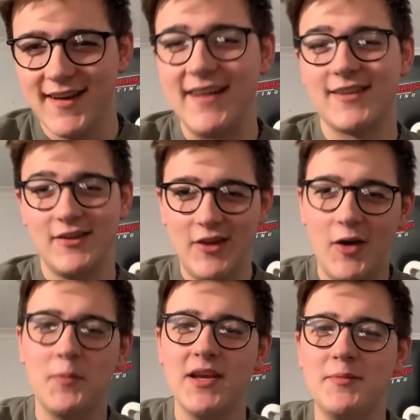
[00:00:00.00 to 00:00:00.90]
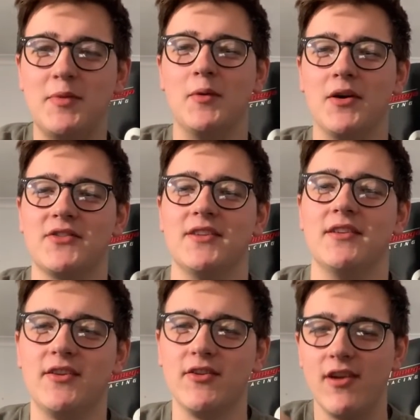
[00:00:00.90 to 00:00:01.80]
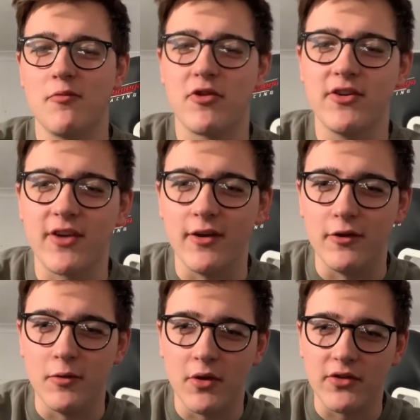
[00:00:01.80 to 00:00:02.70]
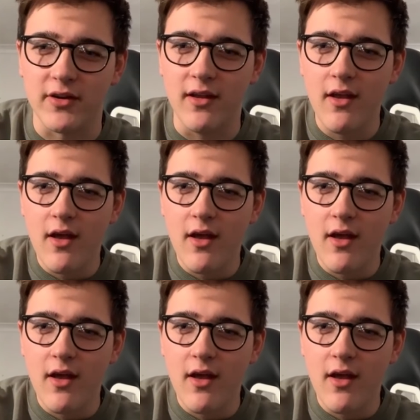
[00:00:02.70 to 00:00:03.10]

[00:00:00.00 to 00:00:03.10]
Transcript: That's a lot of people watching. Do really appreciate all you watching.